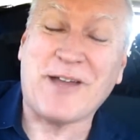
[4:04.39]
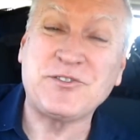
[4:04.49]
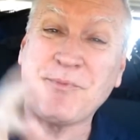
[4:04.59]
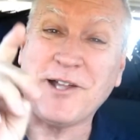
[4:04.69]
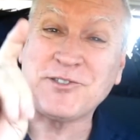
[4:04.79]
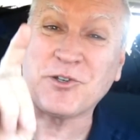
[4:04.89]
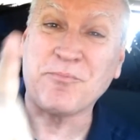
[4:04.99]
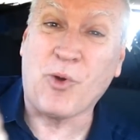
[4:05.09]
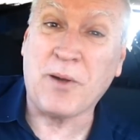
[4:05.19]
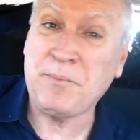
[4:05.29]
I've sponsored
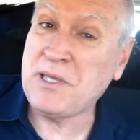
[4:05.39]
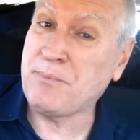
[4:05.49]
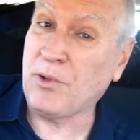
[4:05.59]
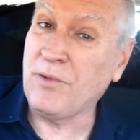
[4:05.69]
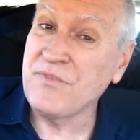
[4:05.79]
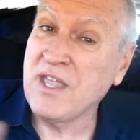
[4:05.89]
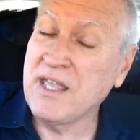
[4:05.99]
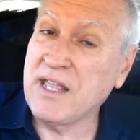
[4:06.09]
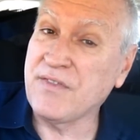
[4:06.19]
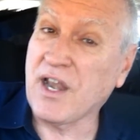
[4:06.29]
more people
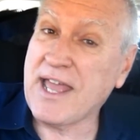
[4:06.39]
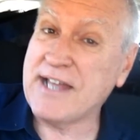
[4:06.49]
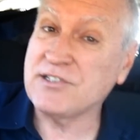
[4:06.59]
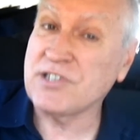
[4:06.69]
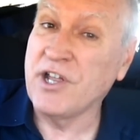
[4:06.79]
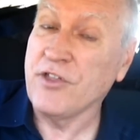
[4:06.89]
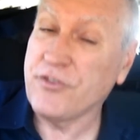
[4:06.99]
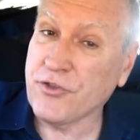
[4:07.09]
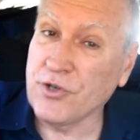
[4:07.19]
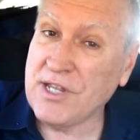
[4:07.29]
in the last
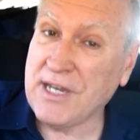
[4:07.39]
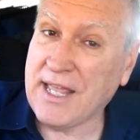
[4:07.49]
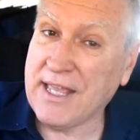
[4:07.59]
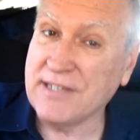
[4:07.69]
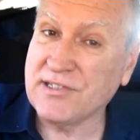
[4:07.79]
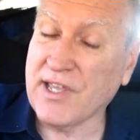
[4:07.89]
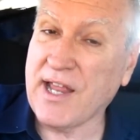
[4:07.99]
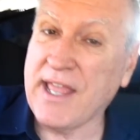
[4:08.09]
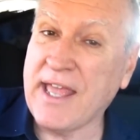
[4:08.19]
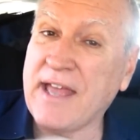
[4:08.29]
30 days than
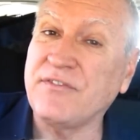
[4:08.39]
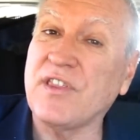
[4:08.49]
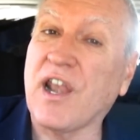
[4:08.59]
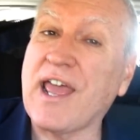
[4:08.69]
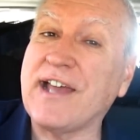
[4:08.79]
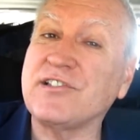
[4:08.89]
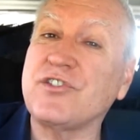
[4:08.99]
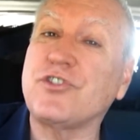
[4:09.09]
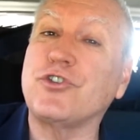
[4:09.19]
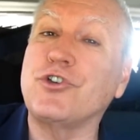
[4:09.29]
I have in the last
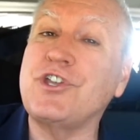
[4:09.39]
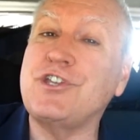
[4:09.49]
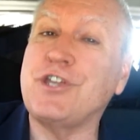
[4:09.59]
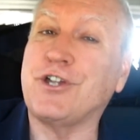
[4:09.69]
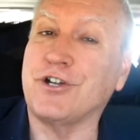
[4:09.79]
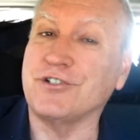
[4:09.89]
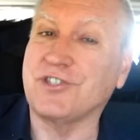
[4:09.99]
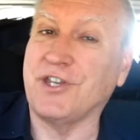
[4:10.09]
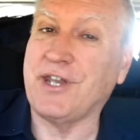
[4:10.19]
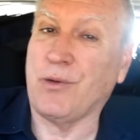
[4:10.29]
30
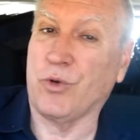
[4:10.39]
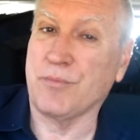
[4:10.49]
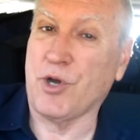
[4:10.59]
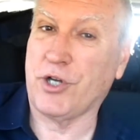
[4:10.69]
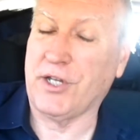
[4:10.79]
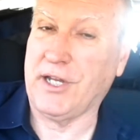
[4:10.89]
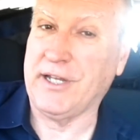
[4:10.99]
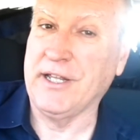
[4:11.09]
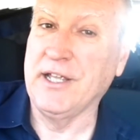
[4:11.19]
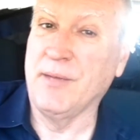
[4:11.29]
years in network marketing
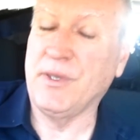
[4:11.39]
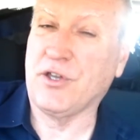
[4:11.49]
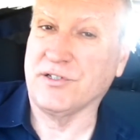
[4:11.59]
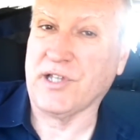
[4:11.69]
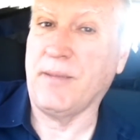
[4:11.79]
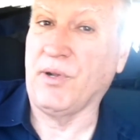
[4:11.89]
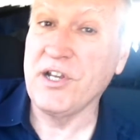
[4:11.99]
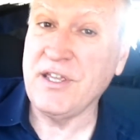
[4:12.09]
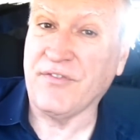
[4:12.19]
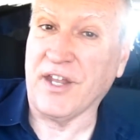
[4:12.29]
because I
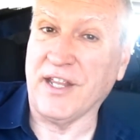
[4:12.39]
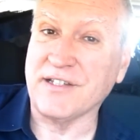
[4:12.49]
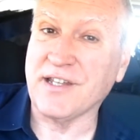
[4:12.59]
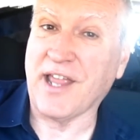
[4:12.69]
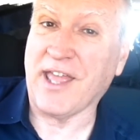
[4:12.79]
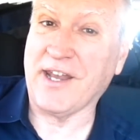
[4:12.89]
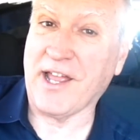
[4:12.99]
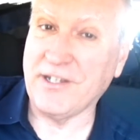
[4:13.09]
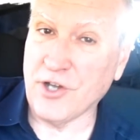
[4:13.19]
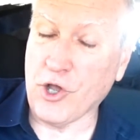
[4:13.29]
believe in it and
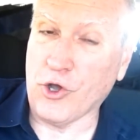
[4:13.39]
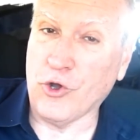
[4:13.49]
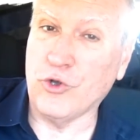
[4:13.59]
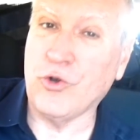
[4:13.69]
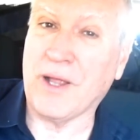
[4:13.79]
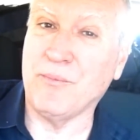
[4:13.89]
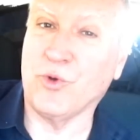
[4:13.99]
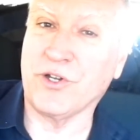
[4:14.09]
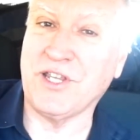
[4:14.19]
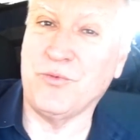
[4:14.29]
I know who
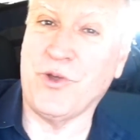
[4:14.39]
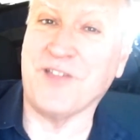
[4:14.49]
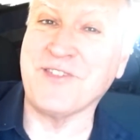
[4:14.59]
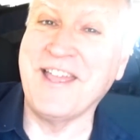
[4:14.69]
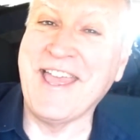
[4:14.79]
I'm working with.